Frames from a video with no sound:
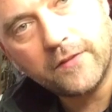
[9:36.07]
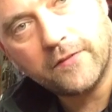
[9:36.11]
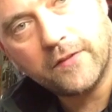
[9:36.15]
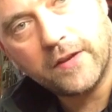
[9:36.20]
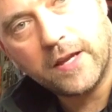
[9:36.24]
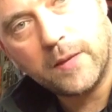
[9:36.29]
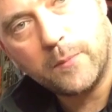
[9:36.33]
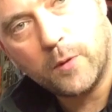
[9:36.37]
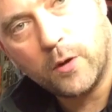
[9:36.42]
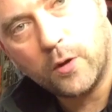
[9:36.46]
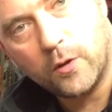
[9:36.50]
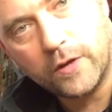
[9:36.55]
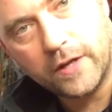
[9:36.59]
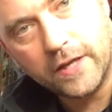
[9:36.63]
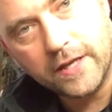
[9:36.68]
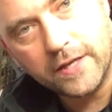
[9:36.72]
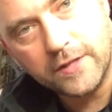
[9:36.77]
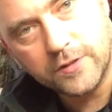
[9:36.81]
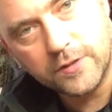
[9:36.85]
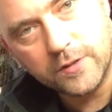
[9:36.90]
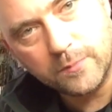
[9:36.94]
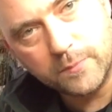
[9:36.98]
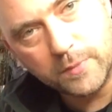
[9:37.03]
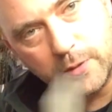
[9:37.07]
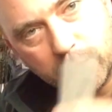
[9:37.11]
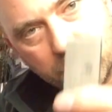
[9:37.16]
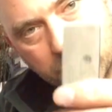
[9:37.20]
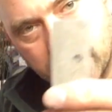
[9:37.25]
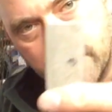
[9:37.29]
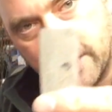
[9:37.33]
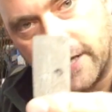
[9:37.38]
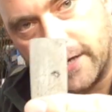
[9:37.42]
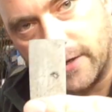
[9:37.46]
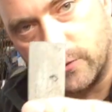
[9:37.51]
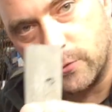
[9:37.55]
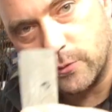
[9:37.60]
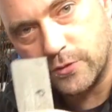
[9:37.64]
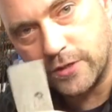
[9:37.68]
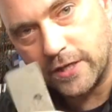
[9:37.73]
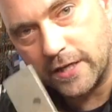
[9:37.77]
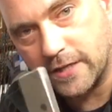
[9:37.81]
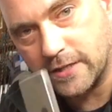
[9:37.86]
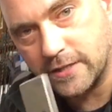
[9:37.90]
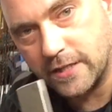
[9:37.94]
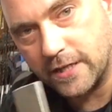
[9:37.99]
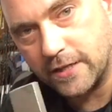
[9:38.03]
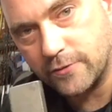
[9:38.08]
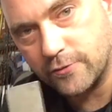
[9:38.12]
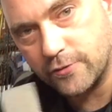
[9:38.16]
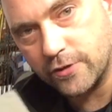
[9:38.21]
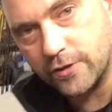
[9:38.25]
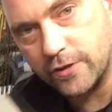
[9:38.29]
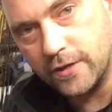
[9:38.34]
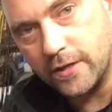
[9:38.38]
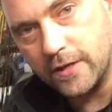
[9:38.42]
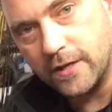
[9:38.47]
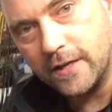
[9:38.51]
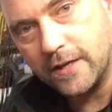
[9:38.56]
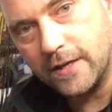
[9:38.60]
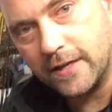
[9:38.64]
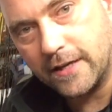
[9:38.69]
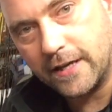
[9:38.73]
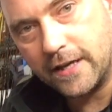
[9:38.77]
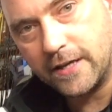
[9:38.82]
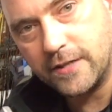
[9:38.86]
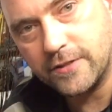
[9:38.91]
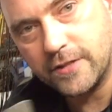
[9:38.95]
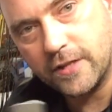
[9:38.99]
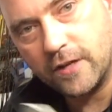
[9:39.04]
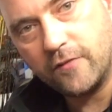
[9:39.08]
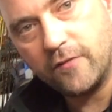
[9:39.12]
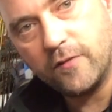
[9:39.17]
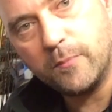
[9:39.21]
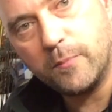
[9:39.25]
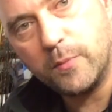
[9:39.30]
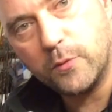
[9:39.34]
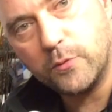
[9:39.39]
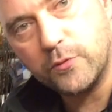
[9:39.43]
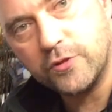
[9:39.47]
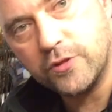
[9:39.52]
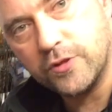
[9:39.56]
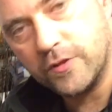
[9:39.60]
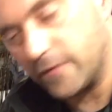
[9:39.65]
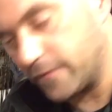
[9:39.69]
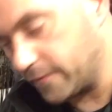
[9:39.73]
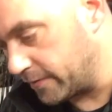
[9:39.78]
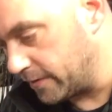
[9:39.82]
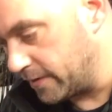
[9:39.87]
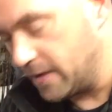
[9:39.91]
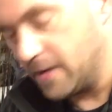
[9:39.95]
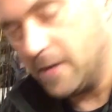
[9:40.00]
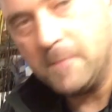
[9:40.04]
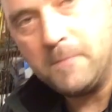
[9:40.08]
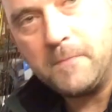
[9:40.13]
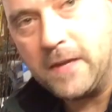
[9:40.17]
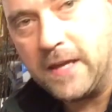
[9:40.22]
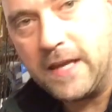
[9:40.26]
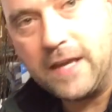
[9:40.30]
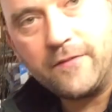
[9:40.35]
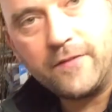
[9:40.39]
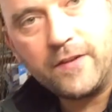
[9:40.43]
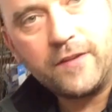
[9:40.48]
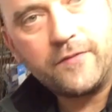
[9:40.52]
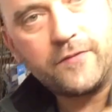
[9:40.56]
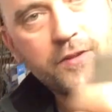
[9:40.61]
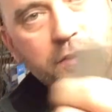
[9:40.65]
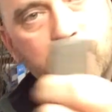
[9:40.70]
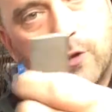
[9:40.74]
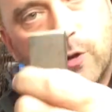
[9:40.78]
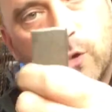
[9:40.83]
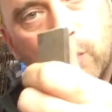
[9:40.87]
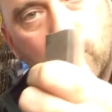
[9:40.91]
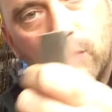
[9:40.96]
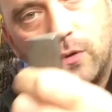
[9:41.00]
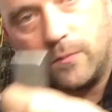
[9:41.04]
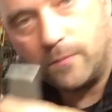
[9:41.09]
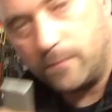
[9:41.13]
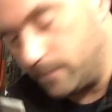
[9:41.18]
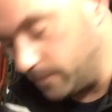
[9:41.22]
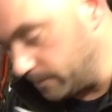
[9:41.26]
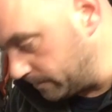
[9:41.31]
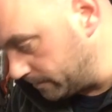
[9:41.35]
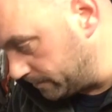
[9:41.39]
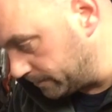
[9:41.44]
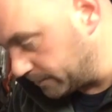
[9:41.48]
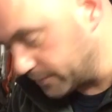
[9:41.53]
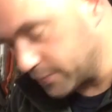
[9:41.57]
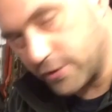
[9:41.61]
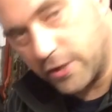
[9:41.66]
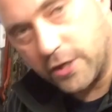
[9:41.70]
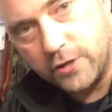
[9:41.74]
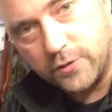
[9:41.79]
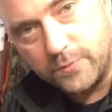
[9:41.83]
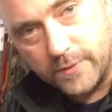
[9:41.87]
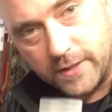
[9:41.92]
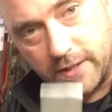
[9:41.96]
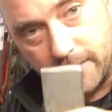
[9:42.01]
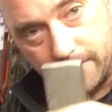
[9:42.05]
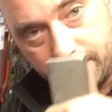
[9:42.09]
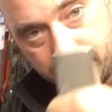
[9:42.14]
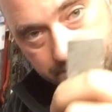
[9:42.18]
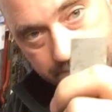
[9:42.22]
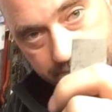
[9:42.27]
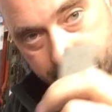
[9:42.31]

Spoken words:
the flea markets, the boot sales, etc. Get yourself a bunch of, even if they're dull, excuse me,